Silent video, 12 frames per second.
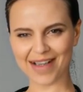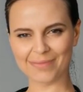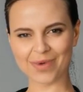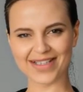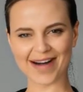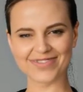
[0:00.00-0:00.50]

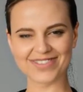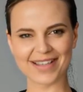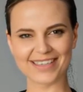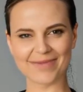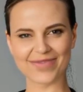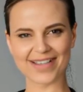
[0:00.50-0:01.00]
them without
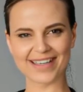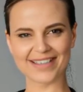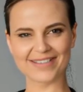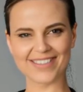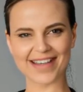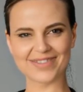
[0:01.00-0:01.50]

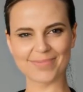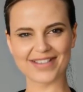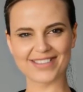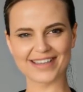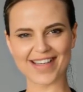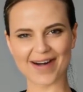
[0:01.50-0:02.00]
significant
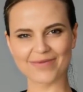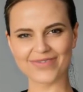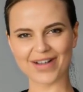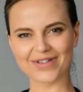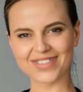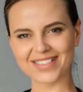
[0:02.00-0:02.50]
investment in
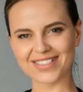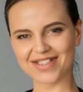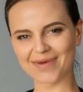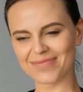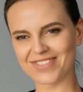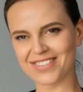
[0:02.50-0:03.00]
healthcare
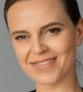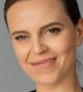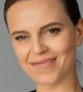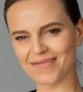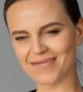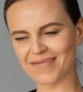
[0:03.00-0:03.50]
systems.
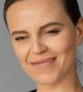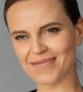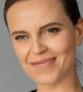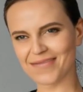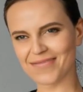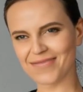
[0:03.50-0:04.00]

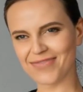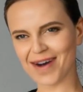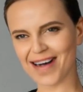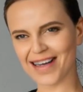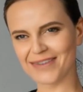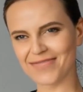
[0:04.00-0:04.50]

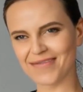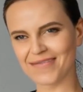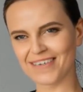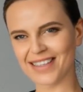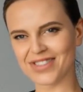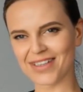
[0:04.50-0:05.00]
5.
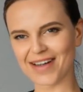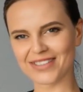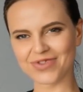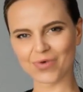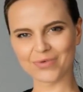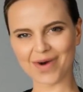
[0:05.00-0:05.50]

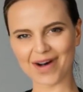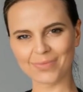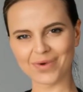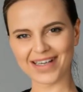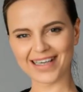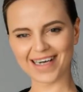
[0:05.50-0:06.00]
Intellectual
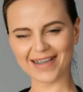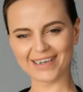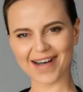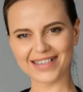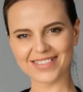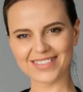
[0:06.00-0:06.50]
property
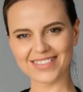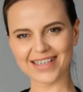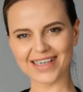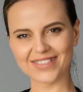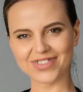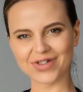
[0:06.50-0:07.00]
and
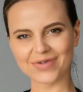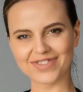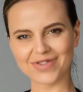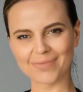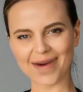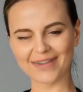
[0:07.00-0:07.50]
licensing
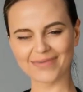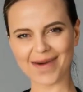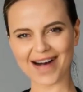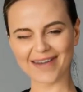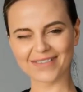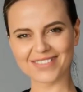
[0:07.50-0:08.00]
issues around
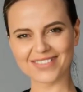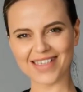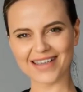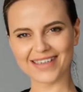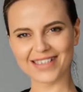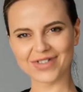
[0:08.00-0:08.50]
patents
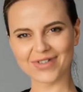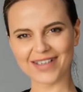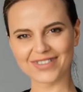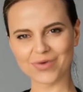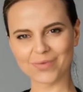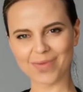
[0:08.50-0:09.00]
and
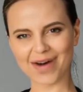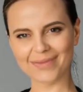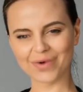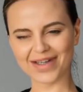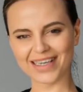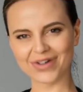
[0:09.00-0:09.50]
intellectual
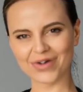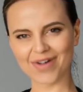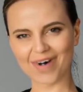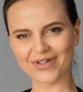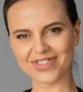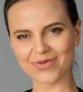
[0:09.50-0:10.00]
property
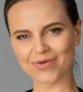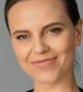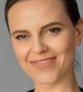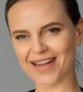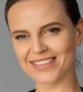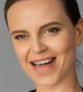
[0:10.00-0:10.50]
could also
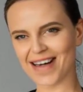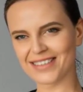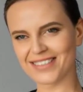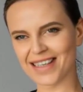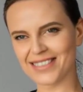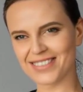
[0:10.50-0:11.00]
affect
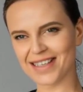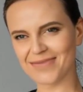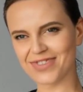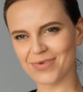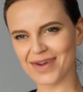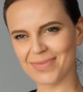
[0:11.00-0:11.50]
access
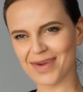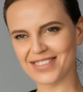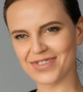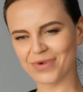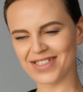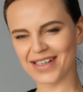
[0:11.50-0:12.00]
if
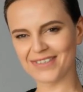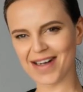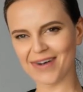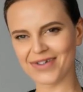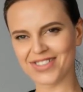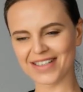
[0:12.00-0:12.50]
treatments or
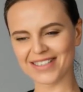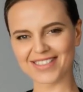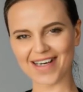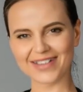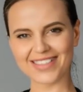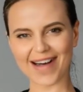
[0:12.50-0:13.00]
technologies
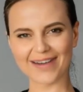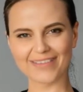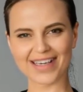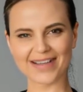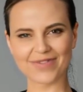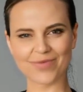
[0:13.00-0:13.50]
are
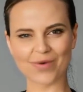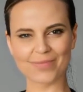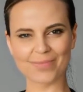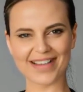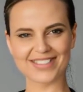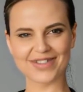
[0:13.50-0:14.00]
tightly
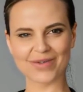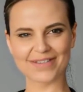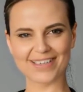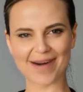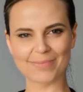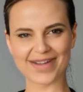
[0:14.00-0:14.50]
controlled by
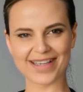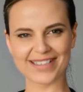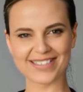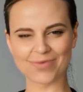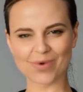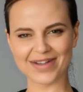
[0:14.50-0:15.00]
certain
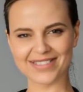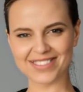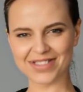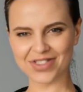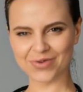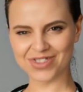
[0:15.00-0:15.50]
companies or
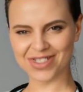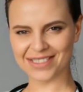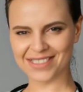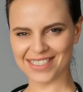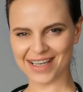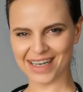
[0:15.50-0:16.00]

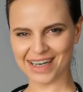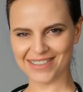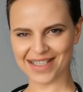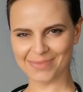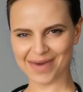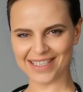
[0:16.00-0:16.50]
institutions.
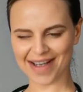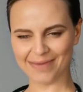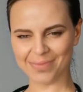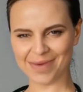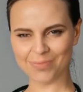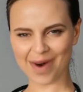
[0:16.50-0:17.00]
They may
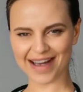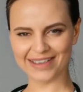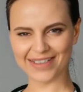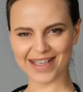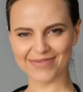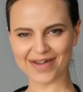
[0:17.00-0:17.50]
not be
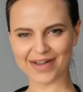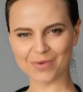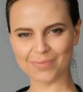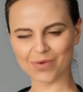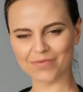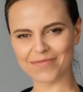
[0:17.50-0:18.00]
widely
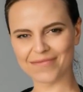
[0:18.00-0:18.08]
available.